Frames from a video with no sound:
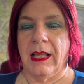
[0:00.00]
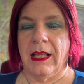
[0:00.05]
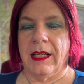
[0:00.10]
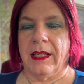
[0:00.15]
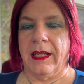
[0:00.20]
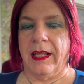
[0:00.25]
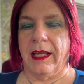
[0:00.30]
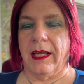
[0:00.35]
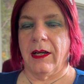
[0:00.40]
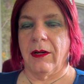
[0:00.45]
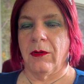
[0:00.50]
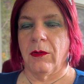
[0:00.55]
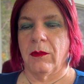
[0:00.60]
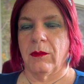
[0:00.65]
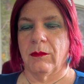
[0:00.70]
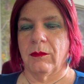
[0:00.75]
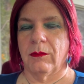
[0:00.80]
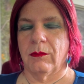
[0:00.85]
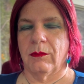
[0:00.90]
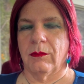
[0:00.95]
Now,
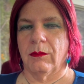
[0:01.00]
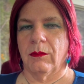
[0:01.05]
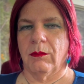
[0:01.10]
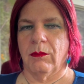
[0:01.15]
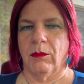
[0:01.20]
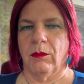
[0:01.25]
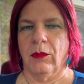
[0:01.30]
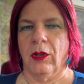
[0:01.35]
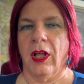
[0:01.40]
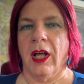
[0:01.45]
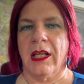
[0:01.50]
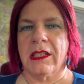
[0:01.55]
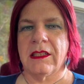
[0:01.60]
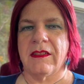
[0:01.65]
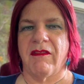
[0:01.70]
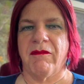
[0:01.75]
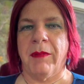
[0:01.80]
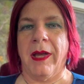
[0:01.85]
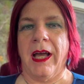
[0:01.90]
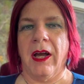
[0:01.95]
loss
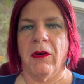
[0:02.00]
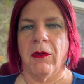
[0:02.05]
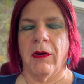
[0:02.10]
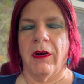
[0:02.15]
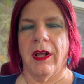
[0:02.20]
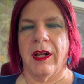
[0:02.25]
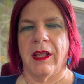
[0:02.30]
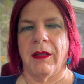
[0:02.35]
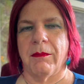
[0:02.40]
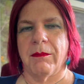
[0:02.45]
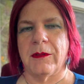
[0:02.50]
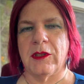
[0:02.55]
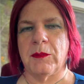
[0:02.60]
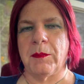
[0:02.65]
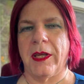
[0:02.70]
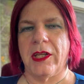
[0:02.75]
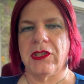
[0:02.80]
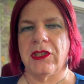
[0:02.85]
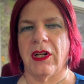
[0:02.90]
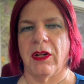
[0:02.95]
of power on a
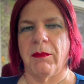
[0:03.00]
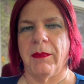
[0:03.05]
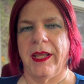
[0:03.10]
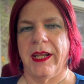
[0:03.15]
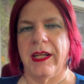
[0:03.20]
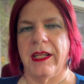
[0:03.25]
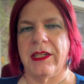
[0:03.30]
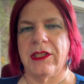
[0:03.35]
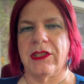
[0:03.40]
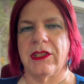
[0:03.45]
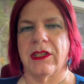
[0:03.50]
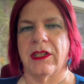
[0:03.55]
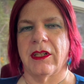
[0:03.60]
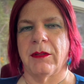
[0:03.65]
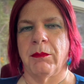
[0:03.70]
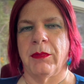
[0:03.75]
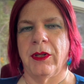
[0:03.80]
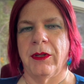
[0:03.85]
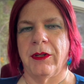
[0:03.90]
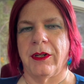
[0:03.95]
Space Shuttle main engine
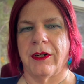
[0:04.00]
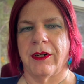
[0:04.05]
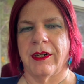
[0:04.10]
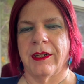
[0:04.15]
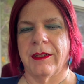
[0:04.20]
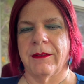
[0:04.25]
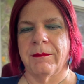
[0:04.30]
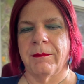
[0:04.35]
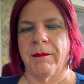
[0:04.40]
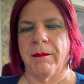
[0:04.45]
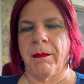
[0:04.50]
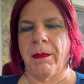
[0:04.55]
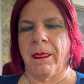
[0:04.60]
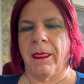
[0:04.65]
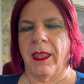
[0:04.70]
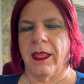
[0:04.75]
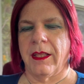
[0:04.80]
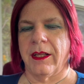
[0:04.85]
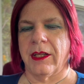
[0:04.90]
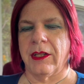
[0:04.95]
computer,
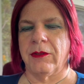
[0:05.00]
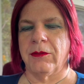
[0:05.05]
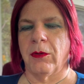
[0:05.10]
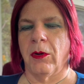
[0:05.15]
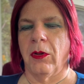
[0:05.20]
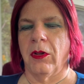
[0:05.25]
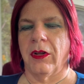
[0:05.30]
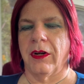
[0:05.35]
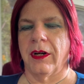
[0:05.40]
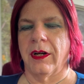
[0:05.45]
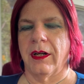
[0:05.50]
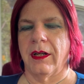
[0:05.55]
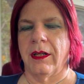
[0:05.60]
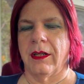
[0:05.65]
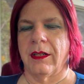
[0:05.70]
the controller,